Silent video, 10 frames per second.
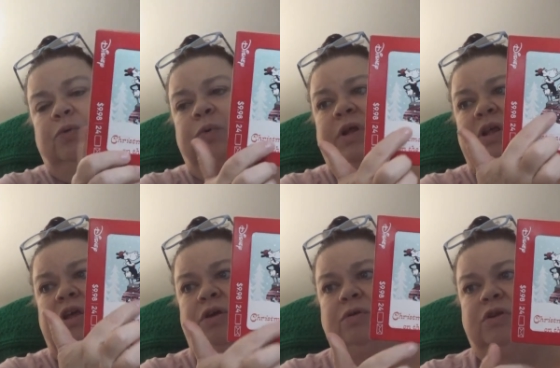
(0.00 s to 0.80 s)
Really
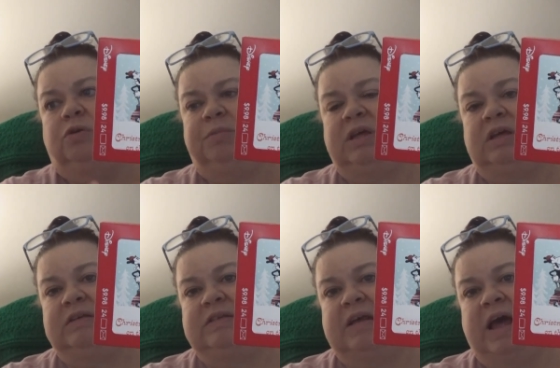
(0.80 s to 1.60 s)
cute little
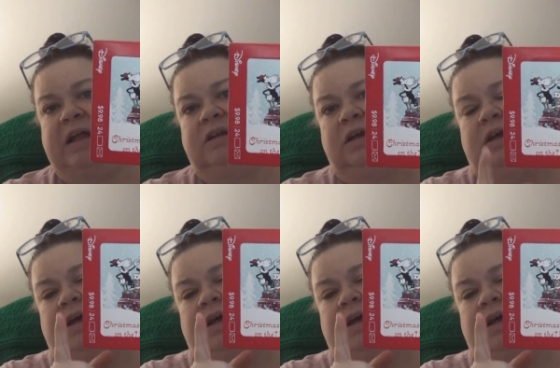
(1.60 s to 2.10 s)
Mickey set.